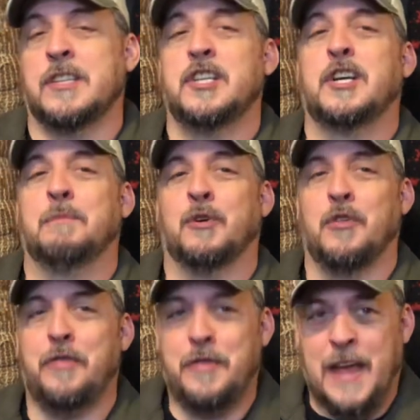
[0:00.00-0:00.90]
you can pull
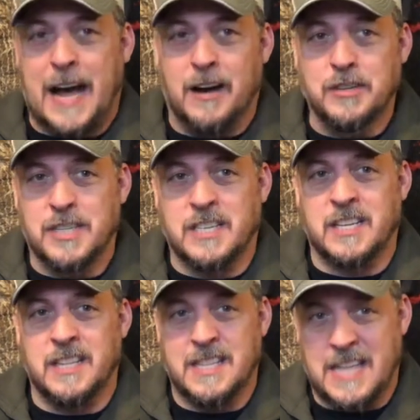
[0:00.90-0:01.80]
thousands
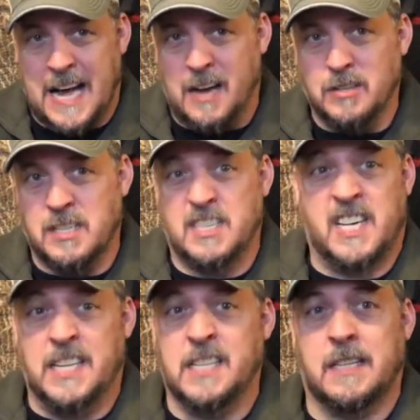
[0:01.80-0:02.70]
and thousands,
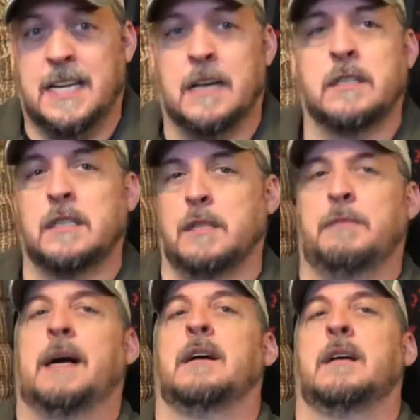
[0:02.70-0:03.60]
tens of thousands of
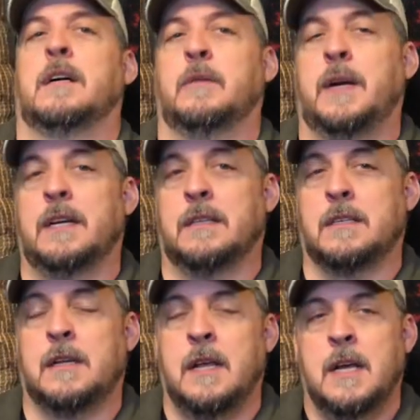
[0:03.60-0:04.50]
pounds on rails.
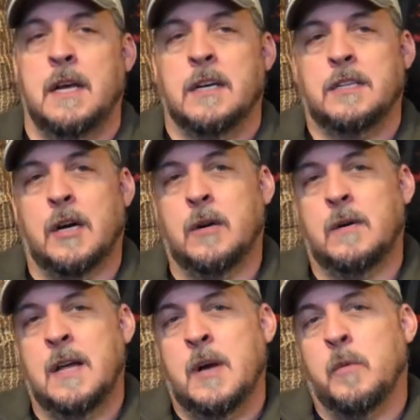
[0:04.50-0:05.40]
So
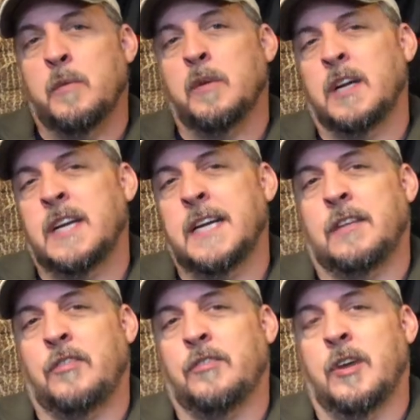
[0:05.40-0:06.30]
when we're looking at
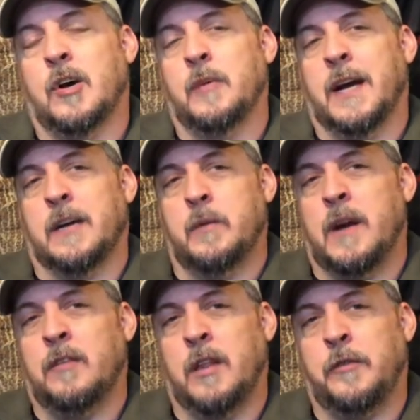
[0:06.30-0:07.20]
the snow record,
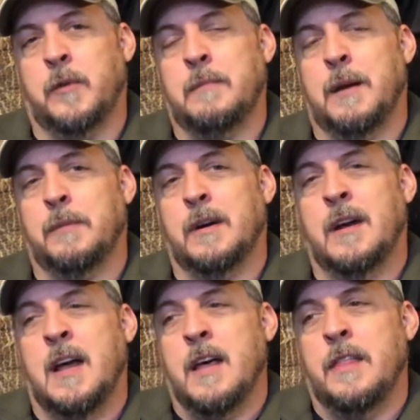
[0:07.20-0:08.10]
let's remember
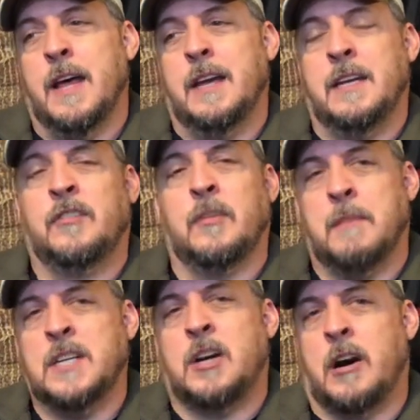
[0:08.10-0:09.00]
that it's a
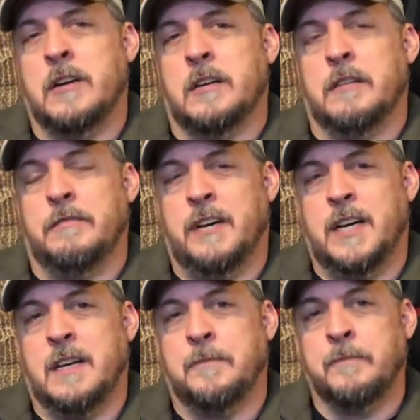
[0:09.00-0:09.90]
much harder
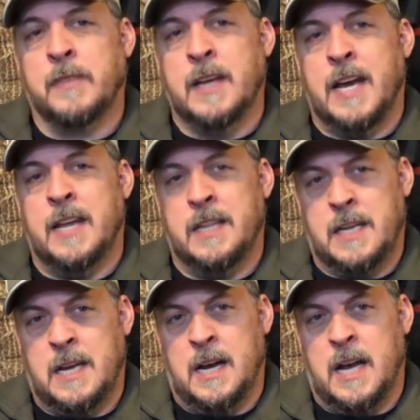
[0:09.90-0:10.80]
event. And the
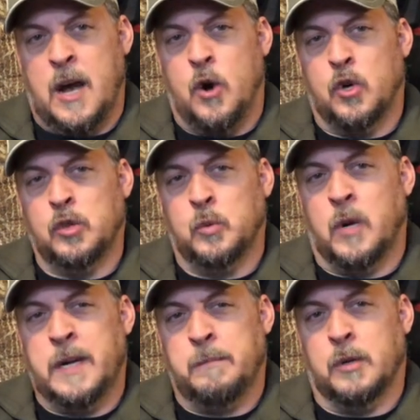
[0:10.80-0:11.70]
old
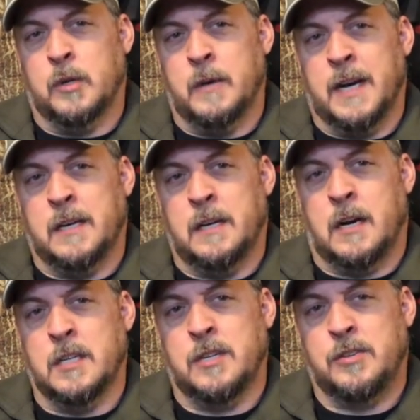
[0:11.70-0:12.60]
weight pull record
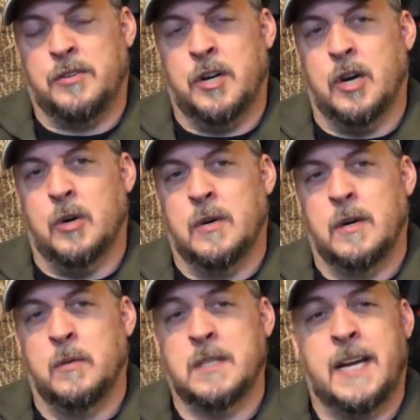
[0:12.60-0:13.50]
on snow
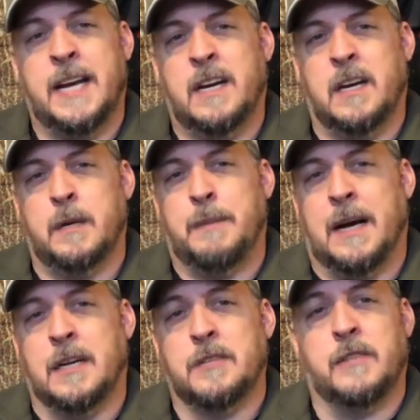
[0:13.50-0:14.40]
was 800
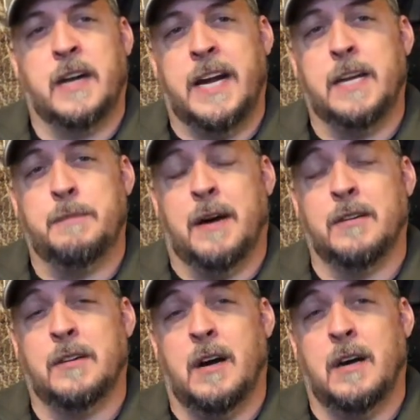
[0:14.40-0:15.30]
pounds for an 80-pound
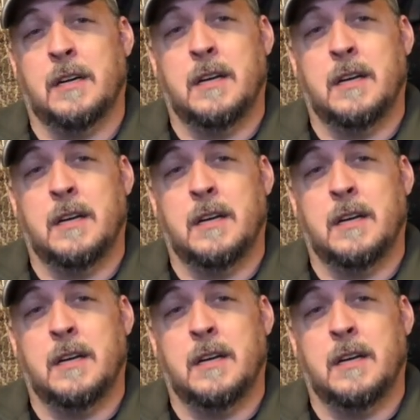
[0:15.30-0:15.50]
dog.